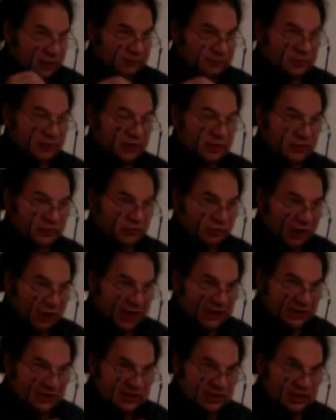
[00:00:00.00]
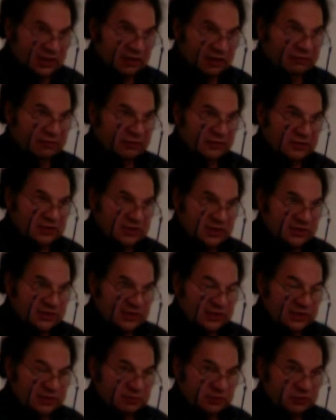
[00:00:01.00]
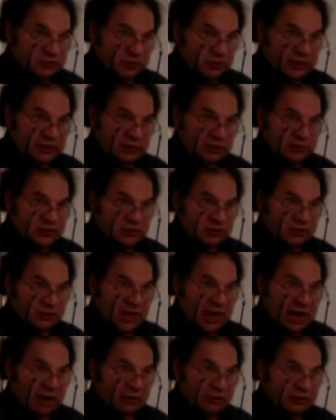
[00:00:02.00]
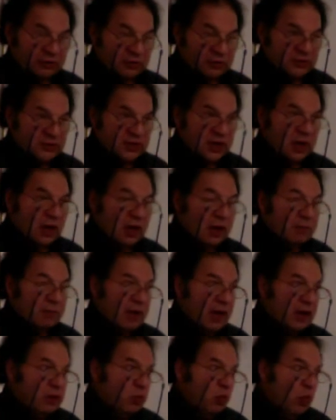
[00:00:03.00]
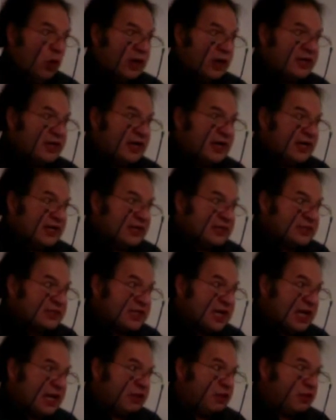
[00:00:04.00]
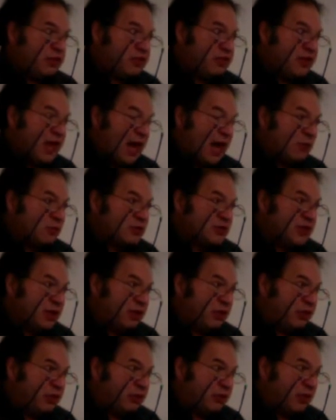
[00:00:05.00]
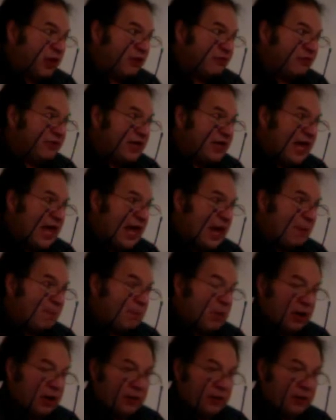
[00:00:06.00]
contracts the different distance between those 2 characters by 1/10,000th of an M.